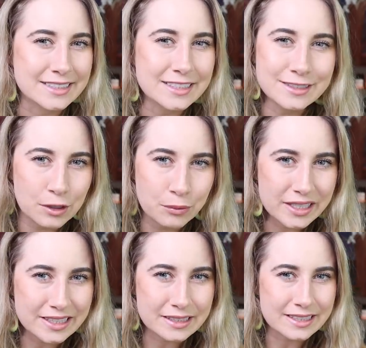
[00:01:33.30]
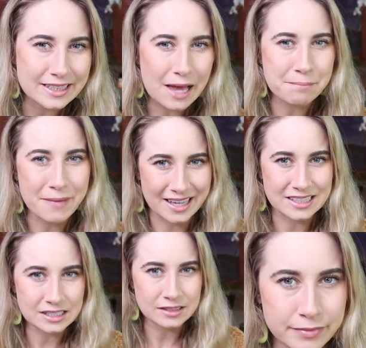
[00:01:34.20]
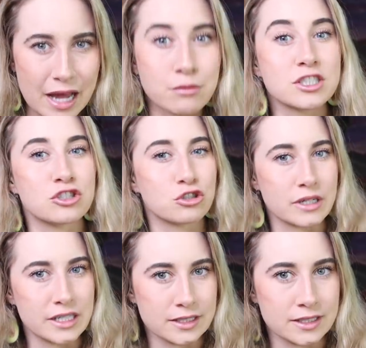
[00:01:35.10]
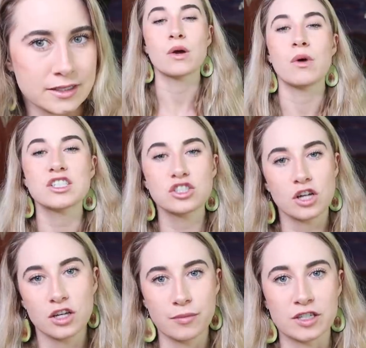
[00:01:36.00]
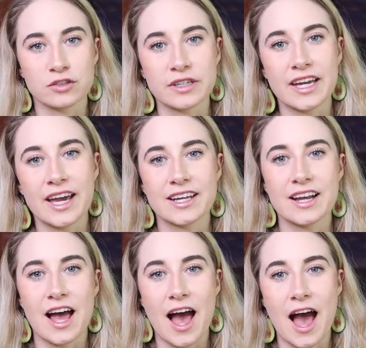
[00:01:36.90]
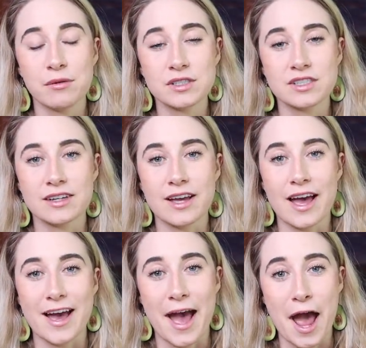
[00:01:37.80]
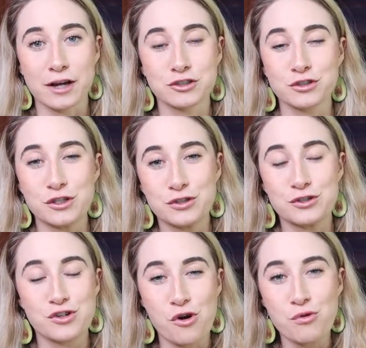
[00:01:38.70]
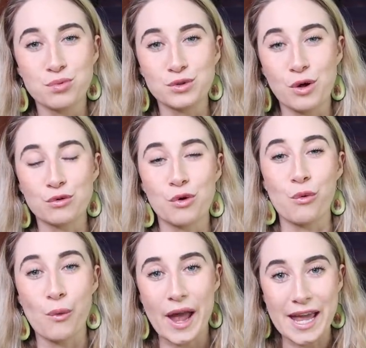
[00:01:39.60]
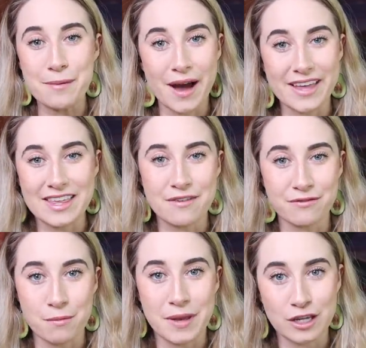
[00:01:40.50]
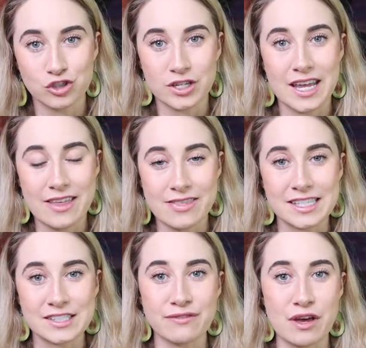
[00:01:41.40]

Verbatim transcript: I didn't know what that meant, but I was intrigued. So I watched the documentary and I was actually so blown away by the information in this